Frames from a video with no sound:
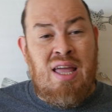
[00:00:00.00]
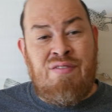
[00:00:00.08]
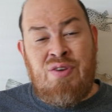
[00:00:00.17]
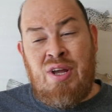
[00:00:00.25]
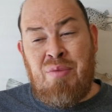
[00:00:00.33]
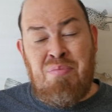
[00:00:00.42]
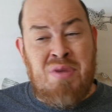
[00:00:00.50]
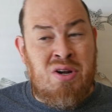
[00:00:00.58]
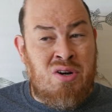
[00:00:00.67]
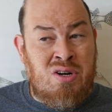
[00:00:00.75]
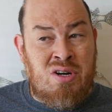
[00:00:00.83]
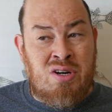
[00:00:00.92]
If you had a
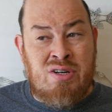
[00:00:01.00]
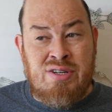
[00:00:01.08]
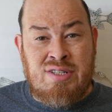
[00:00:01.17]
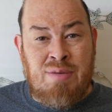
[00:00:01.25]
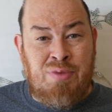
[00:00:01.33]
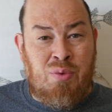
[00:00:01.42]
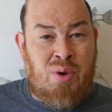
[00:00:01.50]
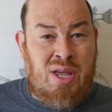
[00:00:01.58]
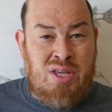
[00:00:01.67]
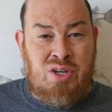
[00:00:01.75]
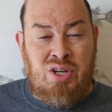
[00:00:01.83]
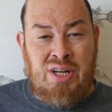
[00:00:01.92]
mirror or something
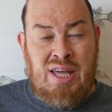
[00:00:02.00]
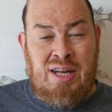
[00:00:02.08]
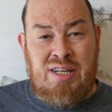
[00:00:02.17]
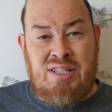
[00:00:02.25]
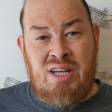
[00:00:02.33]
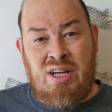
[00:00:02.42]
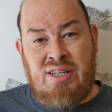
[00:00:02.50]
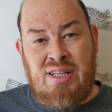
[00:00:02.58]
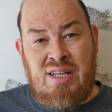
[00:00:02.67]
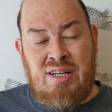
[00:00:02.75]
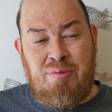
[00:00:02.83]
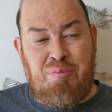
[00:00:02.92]
way you could have kind of
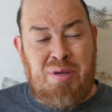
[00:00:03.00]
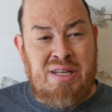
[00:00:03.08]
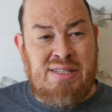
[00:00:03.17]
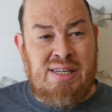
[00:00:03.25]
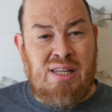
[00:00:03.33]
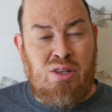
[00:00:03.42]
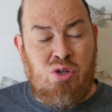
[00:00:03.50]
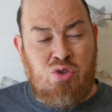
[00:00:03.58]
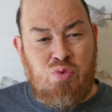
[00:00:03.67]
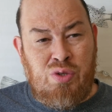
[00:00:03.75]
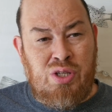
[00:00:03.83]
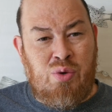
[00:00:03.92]
ducked in and peeked in and
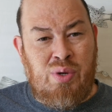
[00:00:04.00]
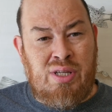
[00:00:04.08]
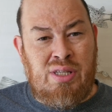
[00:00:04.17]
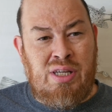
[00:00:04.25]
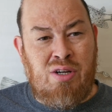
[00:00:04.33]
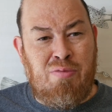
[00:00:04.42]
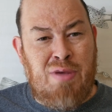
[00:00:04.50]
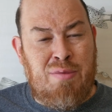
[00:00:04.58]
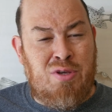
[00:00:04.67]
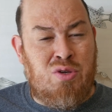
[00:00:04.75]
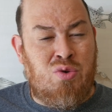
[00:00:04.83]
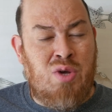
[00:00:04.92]
looked really quickly, or
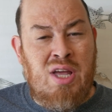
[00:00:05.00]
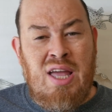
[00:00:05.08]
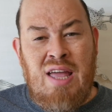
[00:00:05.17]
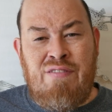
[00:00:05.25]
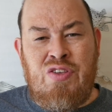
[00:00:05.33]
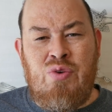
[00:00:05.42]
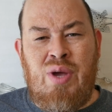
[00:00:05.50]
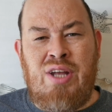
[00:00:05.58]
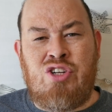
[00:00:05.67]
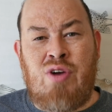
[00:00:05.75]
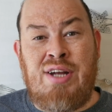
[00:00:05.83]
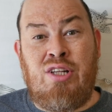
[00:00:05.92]
maybe you, if you
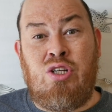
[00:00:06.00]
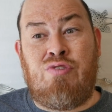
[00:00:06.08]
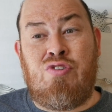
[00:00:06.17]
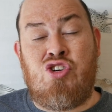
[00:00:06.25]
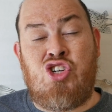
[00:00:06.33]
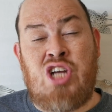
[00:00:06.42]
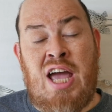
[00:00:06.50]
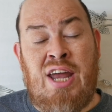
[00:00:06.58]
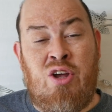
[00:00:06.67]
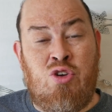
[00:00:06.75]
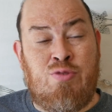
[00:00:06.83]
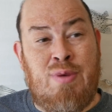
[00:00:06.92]
had tried to look for
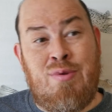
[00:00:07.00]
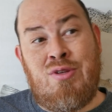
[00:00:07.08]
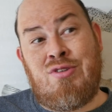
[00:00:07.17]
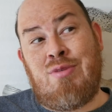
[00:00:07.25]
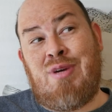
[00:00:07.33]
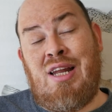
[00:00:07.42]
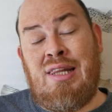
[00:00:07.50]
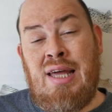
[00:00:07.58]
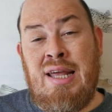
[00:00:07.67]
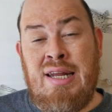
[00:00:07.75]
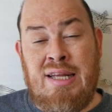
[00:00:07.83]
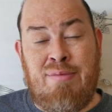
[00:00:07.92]
shadows, maybe there's some kind
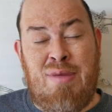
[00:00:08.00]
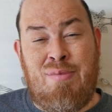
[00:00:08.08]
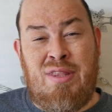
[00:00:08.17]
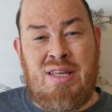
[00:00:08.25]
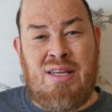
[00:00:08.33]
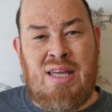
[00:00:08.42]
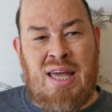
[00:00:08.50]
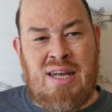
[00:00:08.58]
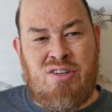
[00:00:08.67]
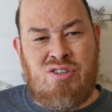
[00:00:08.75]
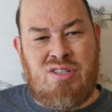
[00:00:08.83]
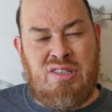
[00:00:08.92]
of lighting and maybe they
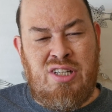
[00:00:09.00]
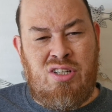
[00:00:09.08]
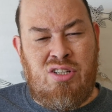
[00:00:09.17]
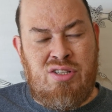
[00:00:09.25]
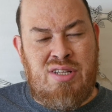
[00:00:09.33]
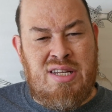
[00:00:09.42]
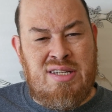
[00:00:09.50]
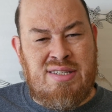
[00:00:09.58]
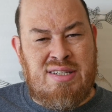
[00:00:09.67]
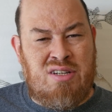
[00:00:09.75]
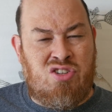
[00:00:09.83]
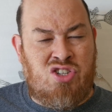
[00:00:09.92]
had just little
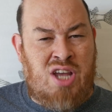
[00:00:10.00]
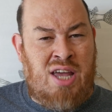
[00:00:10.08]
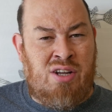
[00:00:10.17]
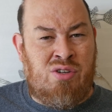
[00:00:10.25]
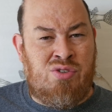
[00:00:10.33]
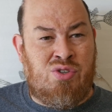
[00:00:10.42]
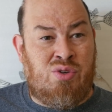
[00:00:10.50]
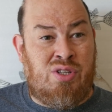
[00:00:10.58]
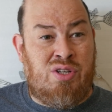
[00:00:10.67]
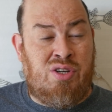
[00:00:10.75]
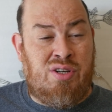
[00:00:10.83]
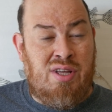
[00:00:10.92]
indistinct shadows,
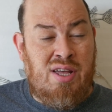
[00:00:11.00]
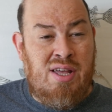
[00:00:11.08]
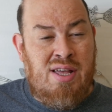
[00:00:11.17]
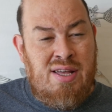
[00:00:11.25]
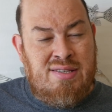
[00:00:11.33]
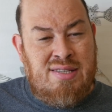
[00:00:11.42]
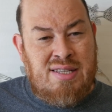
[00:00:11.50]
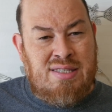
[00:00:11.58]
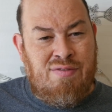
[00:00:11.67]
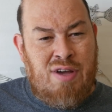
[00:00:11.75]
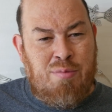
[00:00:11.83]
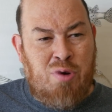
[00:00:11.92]
or you could
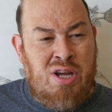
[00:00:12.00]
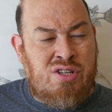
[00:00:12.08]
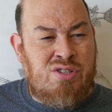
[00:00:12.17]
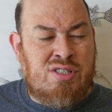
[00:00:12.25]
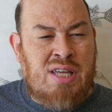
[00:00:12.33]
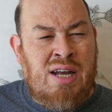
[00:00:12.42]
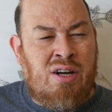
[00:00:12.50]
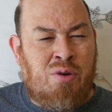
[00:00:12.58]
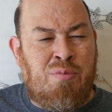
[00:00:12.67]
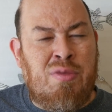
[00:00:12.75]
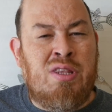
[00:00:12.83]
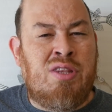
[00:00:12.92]
sense the vibrations. I
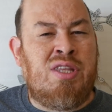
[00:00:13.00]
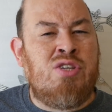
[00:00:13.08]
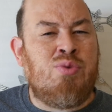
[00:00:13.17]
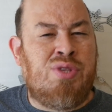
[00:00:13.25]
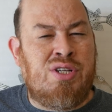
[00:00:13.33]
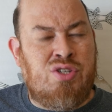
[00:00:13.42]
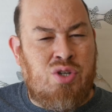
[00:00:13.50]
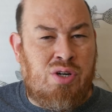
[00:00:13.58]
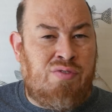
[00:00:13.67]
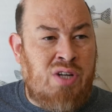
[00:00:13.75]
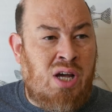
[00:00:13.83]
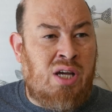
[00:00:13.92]
don't know. These are the things you
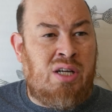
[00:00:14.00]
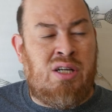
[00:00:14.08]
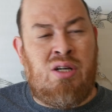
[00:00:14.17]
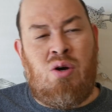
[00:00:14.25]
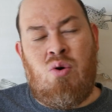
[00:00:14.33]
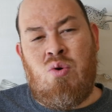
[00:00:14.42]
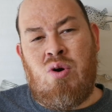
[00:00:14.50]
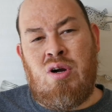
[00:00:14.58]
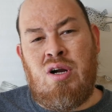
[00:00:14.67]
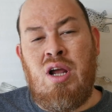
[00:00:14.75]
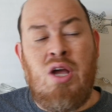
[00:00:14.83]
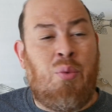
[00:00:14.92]
could have done,
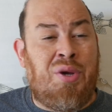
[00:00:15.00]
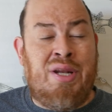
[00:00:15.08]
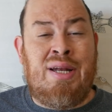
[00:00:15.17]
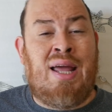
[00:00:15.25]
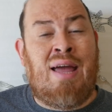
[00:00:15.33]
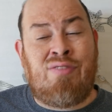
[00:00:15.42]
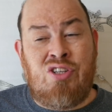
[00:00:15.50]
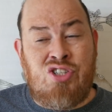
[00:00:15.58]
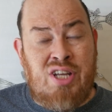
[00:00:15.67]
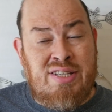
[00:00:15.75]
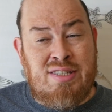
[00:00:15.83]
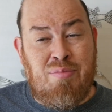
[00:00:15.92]
or well, you didn't have
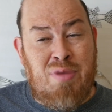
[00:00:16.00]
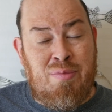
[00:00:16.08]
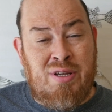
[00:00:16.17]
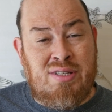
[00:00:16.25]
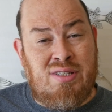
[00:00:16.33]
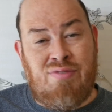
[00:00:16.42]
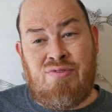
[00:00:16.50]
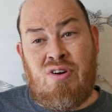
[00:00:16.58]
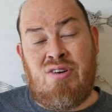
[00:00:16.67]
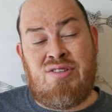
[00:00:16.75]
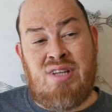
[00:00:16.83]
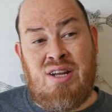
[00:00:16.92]
to chase the mimic to the
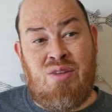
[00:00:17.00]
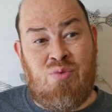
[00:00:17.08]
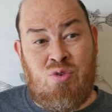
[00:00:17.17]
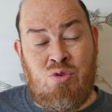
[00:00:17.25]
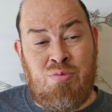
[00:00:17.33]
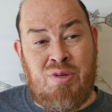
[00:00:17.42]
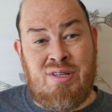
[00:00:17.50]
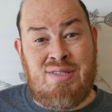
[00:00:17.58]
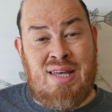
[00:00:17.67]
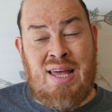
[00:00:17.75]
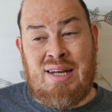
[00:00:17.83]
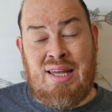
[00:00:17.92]
far side of the room
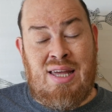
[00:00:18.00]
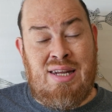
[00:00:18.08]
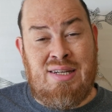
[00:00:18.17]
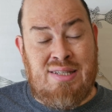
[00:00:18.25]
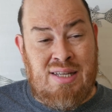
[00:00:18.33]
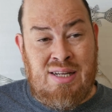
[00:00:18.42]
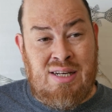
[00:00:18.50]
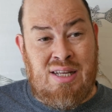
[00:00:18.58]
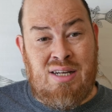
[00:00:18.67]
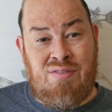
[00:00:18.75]
because that kind of did it.